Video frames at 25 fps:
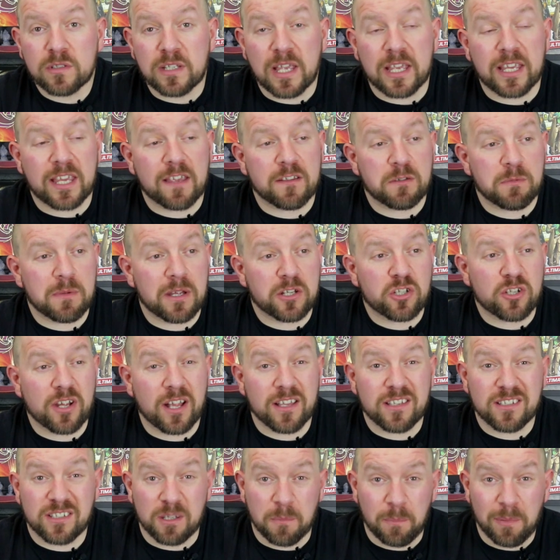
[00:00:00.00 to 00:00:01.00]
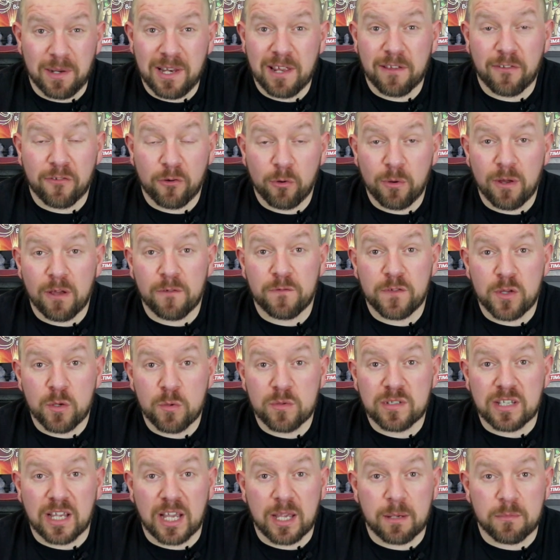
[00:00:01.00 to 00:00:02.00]
It gives me a chance to play through it a few
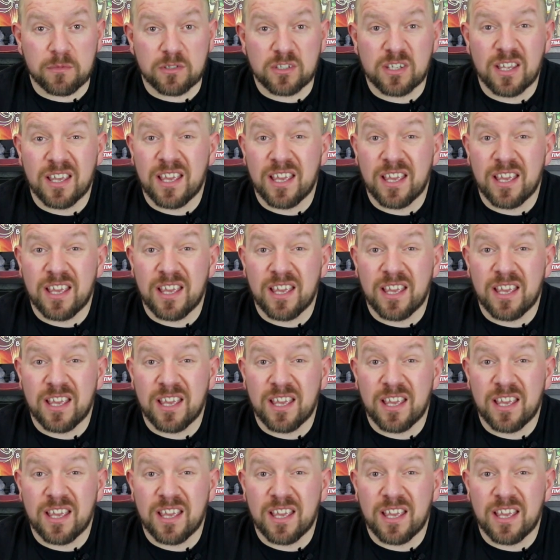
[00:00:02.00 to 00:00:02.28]
times